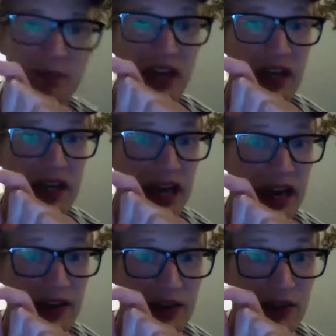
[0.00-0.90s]
an
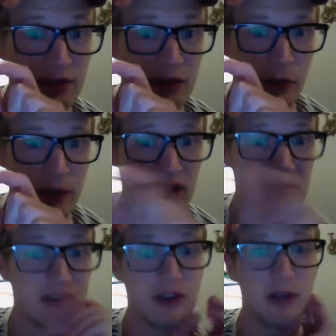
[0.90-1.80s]
eighth of the way.
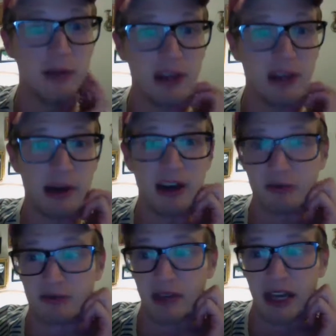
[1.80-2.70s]
So that'd be about
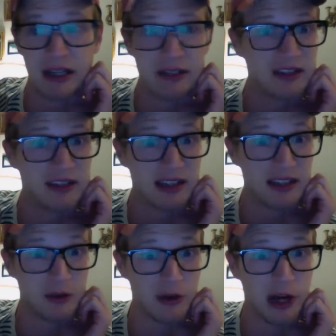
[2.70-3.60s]
8 to 10
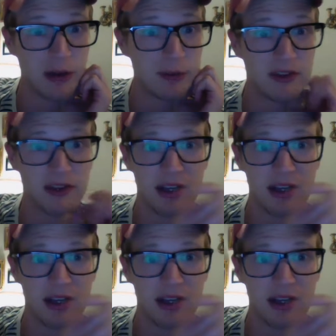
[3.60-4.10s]
drops,